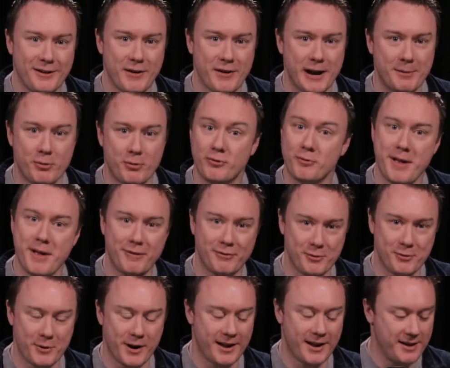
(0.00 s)
available from
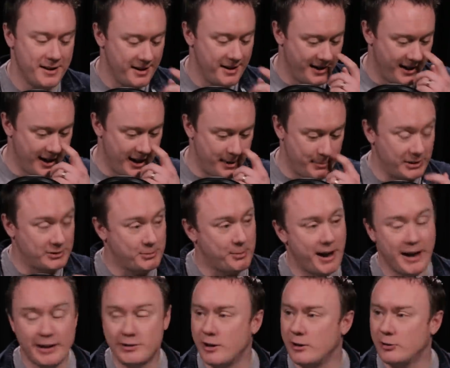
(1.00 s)
everywhere. Uh, but it's
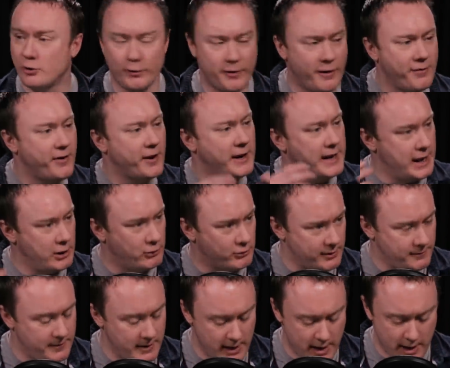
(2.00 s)
about it's a, sort of a funny
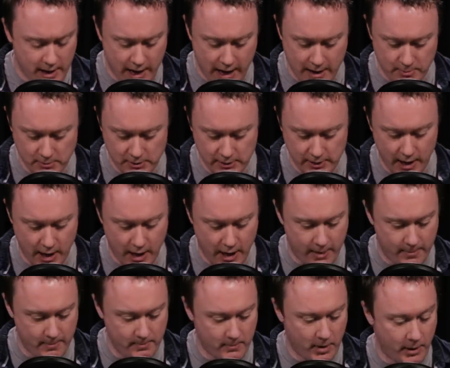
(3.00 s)
history of video games.
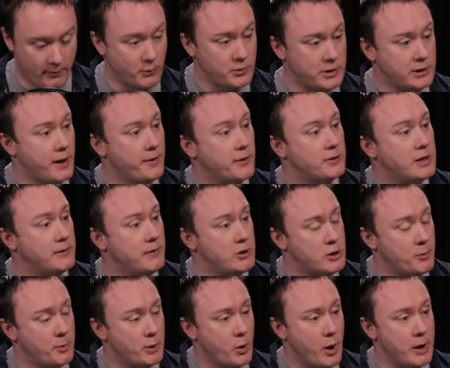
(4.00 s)
Um, I've obviously done the TV
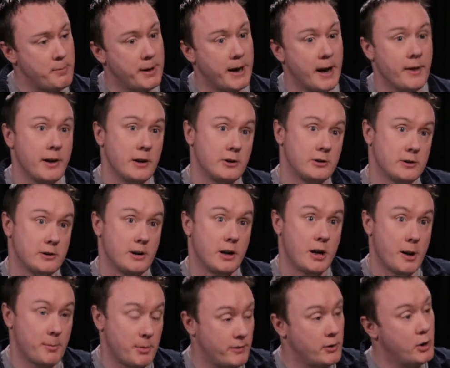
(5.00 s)
show a great bit, and there's a
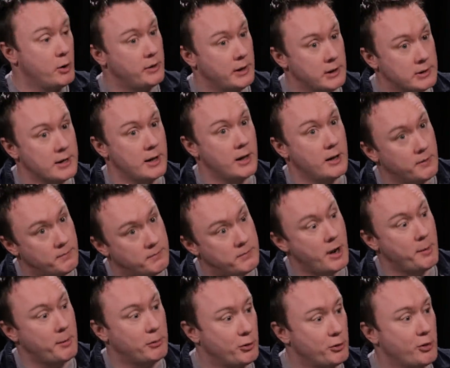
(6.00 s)
couple of new things that are
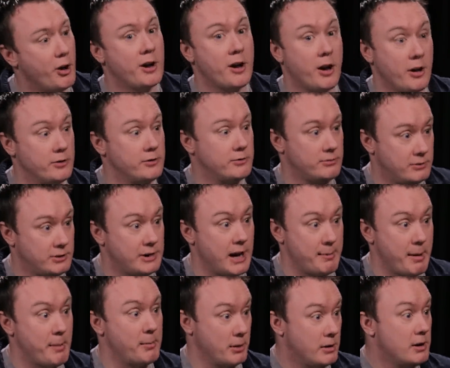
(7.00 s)
coming through that I can't say
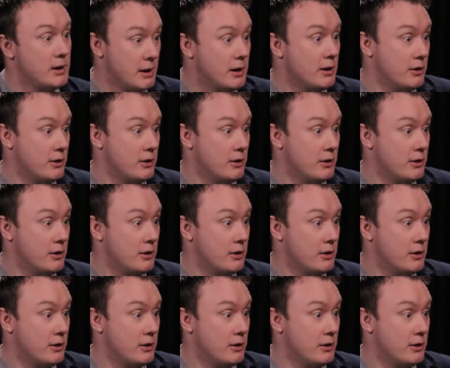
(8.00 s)
about, but